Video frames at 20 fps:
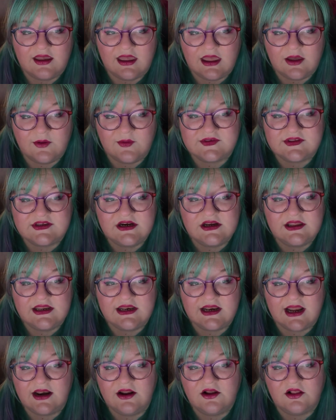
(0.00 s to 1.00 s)
It was nearly
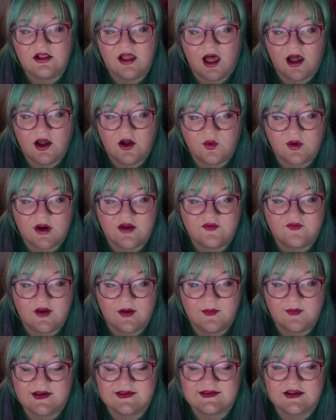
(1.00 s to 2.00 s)
9 o'clock when I
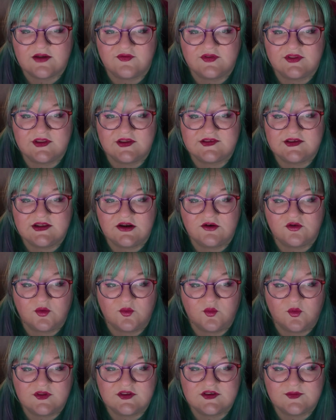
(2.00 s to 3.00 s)
found myself in the sitting
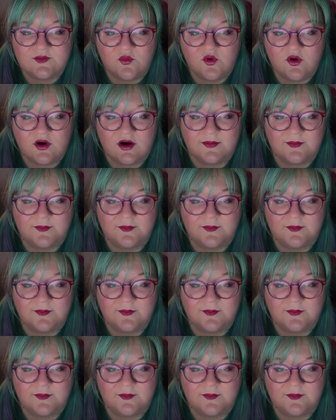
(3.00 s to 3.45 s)
room once more.